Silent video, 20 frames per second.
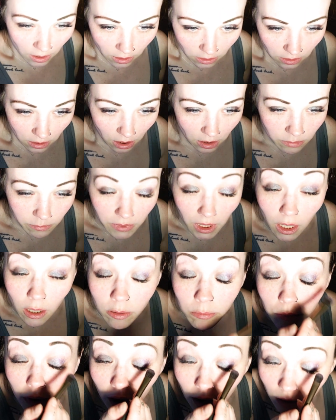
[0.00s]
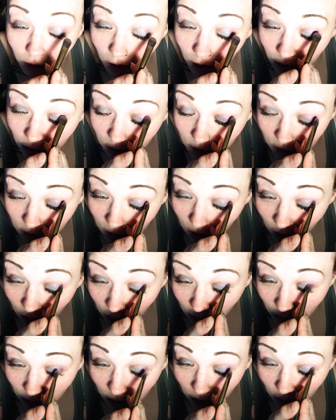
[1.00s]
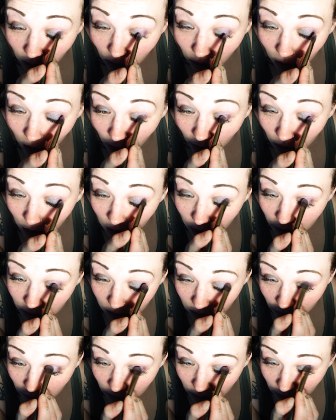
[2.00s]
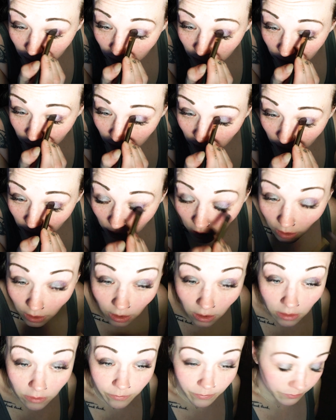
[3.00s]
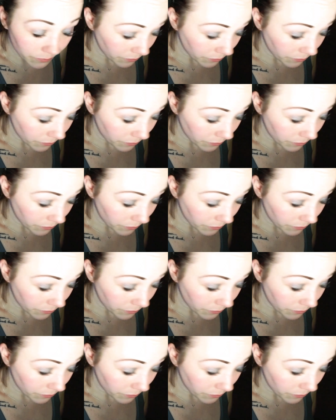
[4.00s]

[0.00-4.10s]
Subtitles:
Calm down, Martha. Okay. So this goes like that.